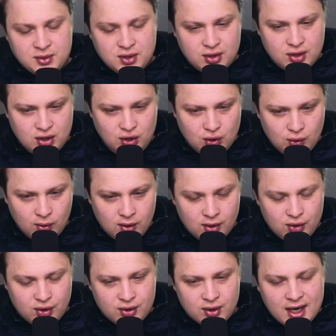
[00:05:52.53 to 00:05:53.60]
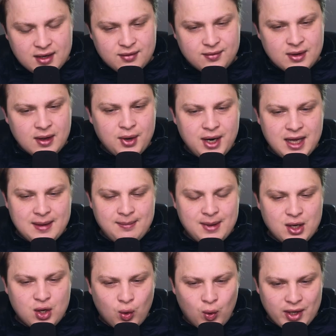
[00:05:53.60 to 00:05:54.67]
up to the north, kind of putting a
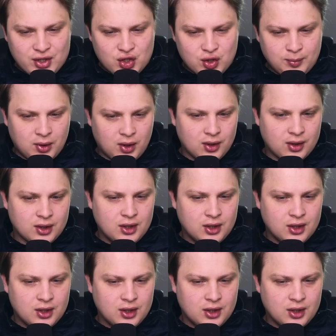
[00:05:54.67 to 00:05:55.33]
big question mark